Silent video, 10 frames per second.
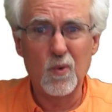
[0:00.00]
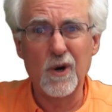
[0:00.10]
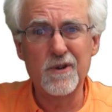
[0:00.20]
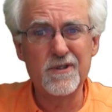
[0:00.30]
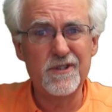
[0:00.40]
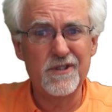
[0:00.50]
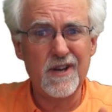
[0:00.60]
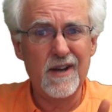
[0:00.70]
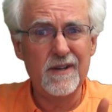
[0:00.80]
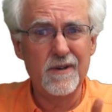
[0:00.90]
where does the
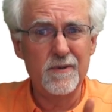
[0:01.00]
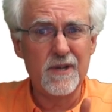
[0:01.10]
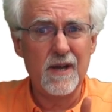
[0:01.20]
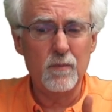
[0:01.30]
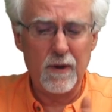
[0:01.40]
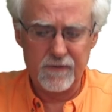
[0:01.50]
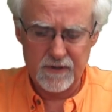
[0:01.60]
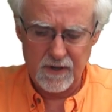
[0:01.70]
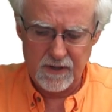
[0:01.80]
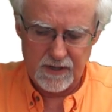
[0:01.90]
sine and cosine wave
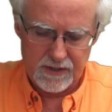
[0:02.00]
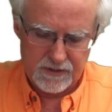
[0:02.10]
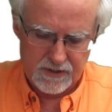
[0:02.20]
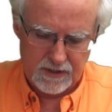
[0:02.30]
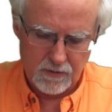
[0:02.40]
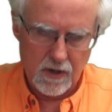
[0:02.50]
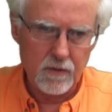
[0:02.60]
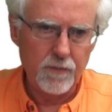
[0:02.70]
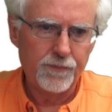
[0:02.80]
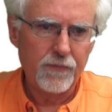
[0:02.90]
start? At zero.